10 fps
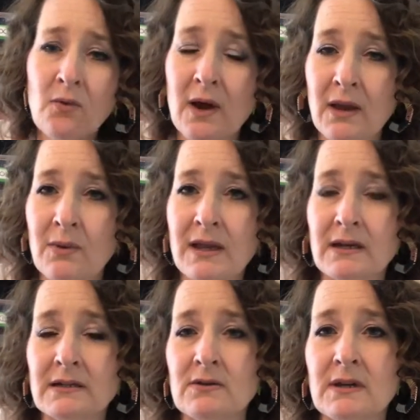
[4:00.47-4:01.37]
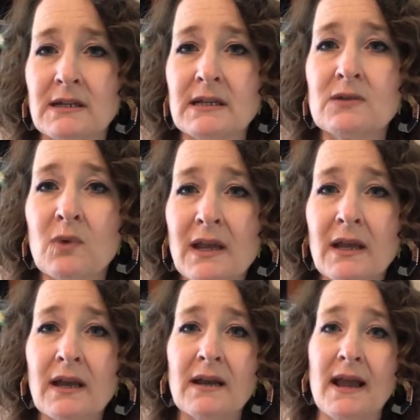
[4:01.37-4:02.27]
way we can do this is we can
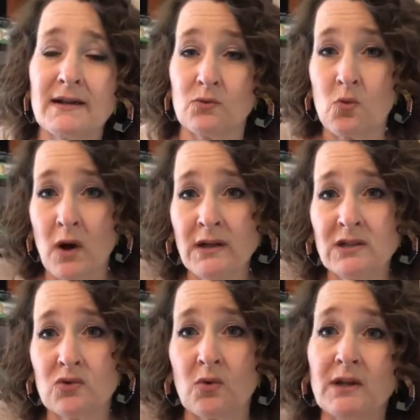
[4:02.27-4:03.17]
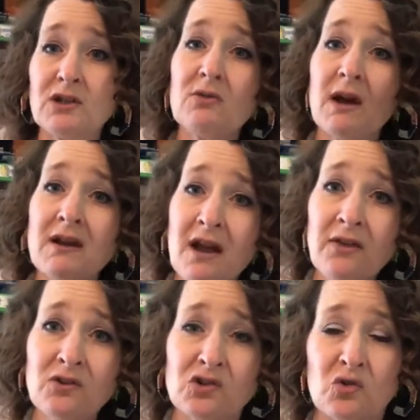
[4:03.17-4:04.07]
connect one story to
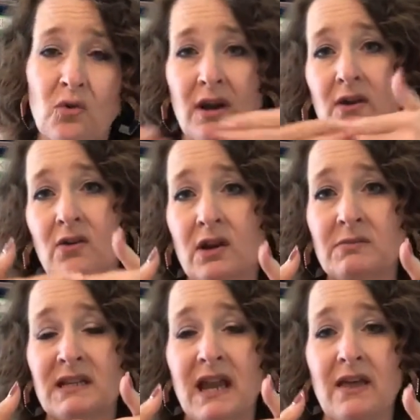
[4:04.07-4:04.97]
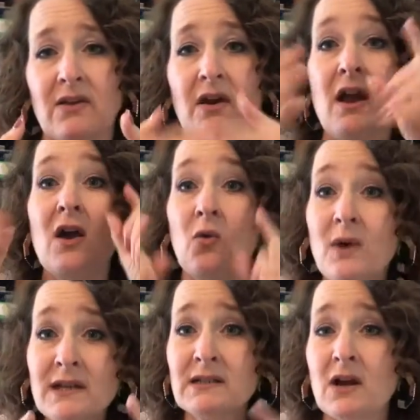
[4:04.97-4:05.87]
another story and hook them together.
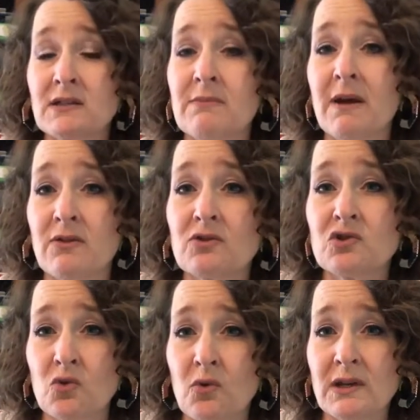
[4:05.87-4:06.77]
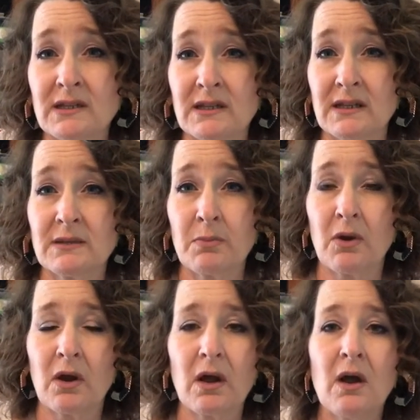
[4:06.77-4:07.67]
We saw some other stories in this
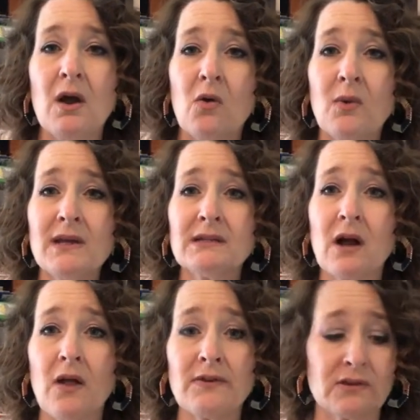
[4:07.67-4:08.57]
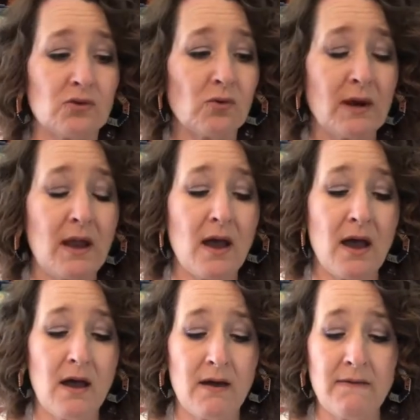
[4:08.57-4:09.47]
book. We saw the story
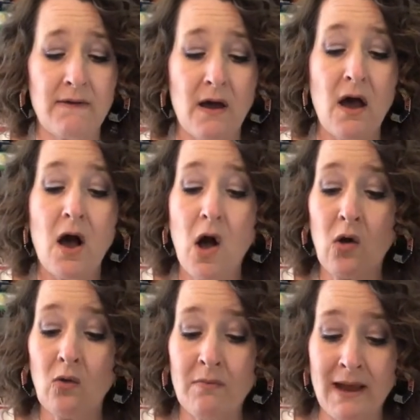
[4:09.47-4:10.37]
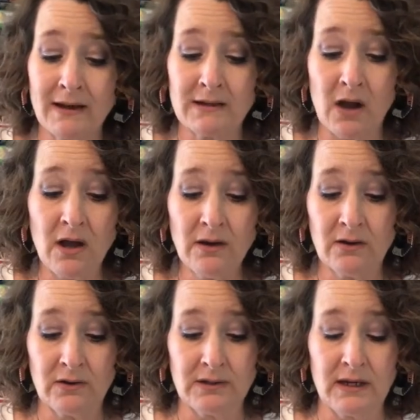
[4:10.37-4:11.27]
of Old
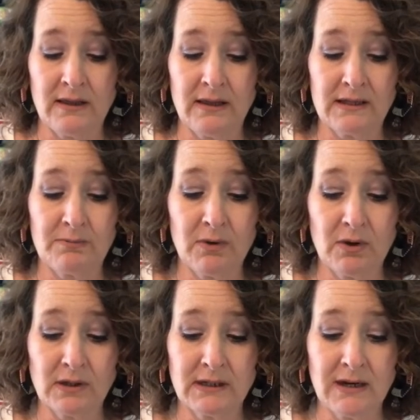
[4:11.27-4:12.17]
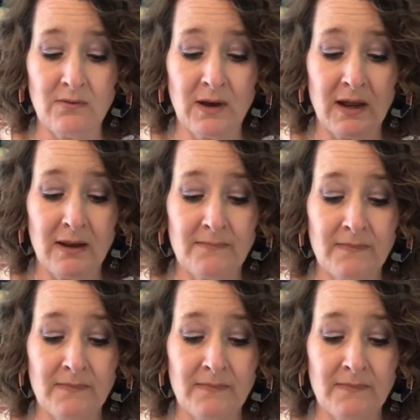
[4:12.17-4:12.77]
MacDonald in this book, didn't we?